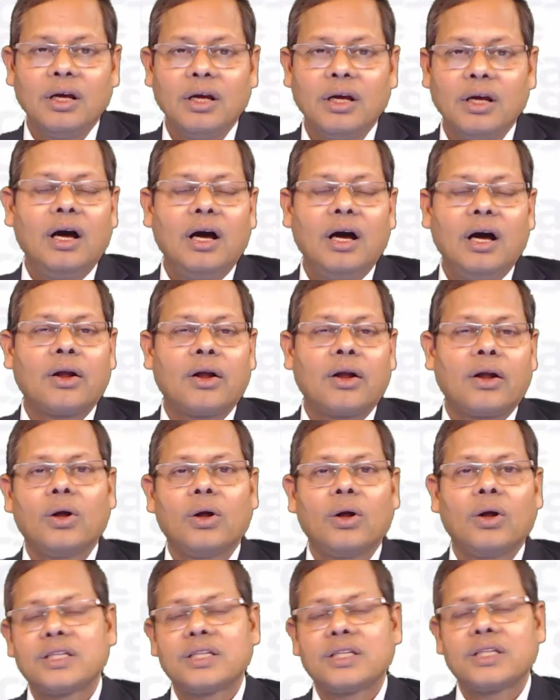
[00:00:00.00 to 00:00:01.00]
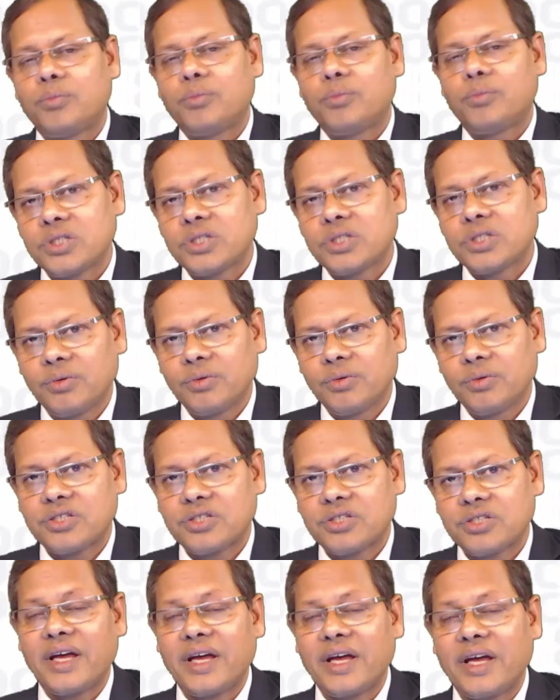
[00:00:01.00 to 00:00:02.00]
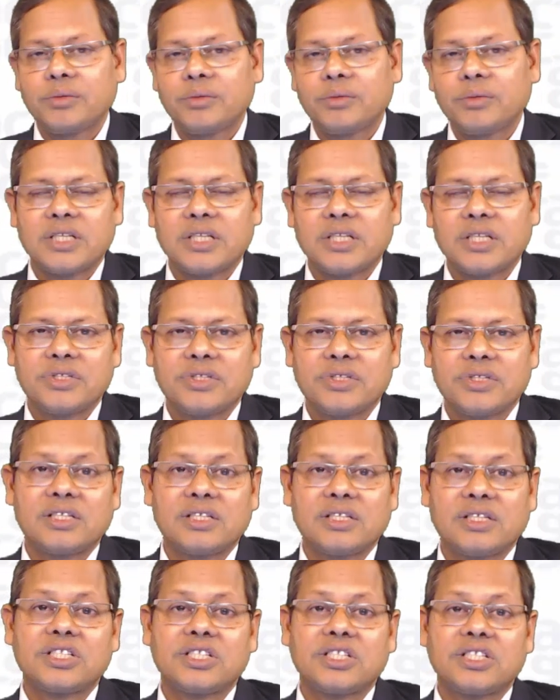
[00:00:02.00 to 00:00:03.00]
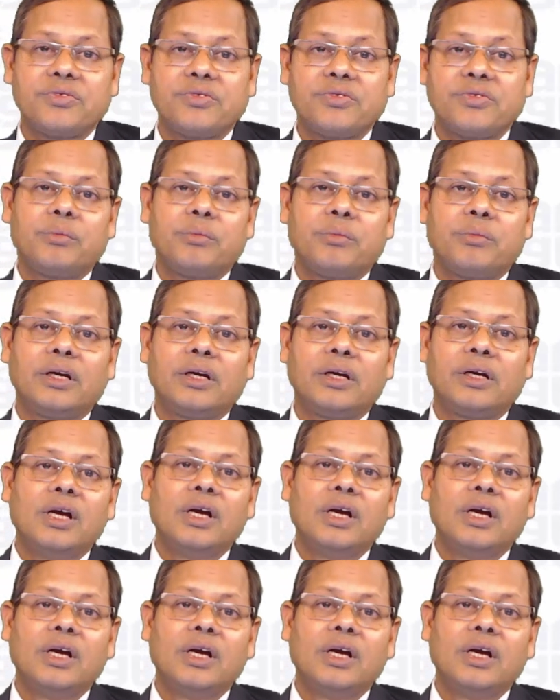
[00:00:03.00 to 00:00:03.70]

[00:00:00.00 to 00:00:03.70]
and all other positive list taxable services list is very big.